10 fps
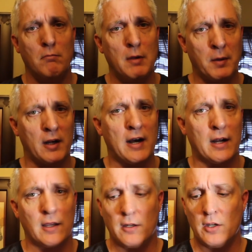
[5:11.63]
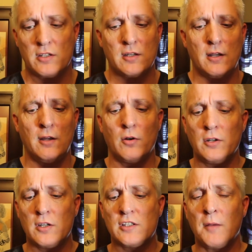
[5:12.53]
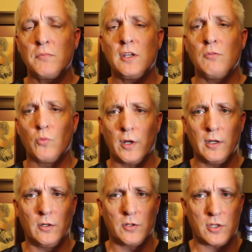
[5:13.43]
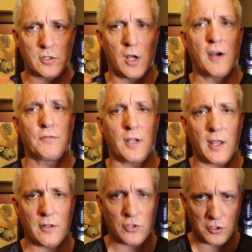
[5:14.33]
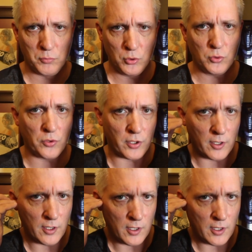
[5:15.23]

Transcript: Mimikake, just something real soft and smooth